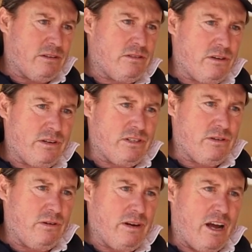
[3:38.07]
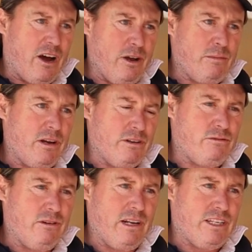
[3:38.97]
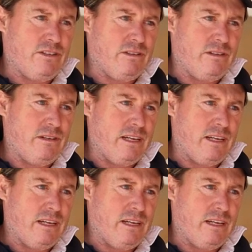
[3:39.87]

story short, homeowners really should